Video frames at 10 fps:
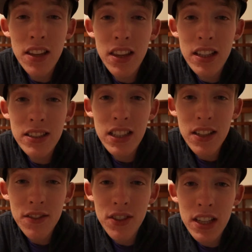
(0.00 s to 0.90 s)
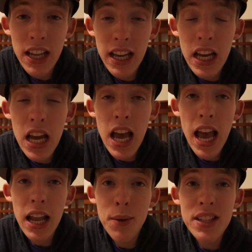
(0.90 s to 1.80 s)
things done for the day.
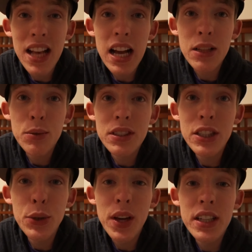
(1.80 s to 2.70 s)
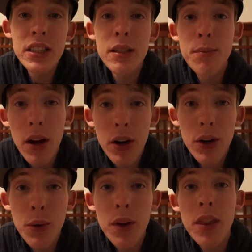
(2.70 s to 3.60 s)
Anyways, I will see you guys
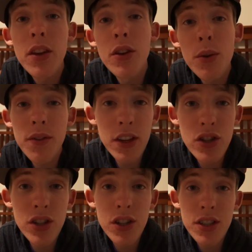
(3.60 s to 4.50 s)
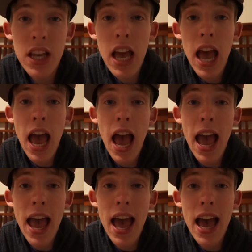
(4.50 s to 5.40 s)
tomorrow with new adventures,
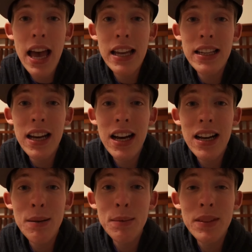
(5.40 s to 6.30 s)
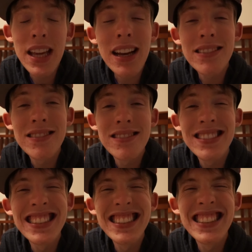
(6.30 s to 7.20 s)
and um, yeah,
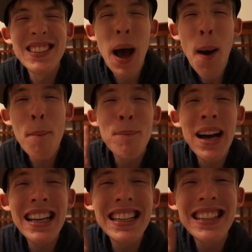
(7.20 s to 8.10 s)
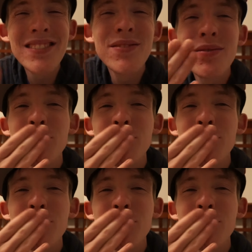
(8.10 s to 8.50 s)
bye.